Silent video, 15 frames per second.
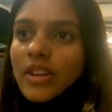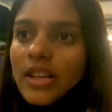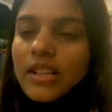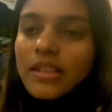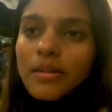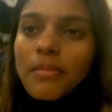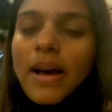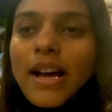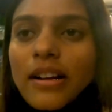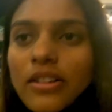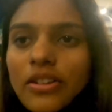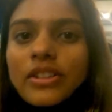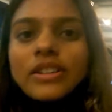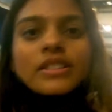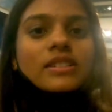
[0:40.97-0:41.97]
we are in the
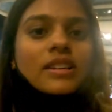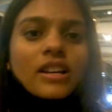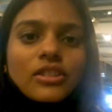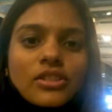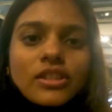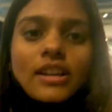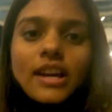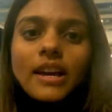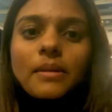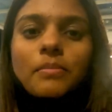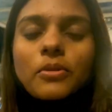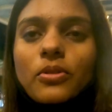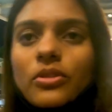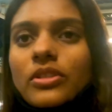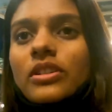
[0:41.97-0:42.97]
Bangalore International
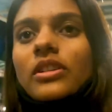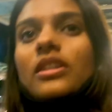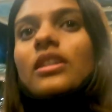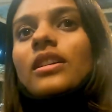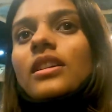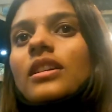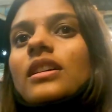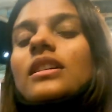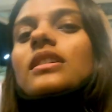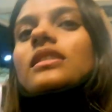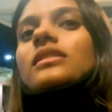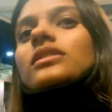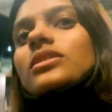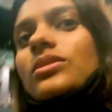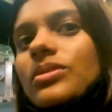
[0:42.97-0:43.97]
Airport.
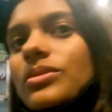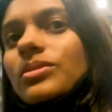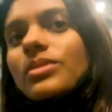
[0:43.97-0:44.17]
So,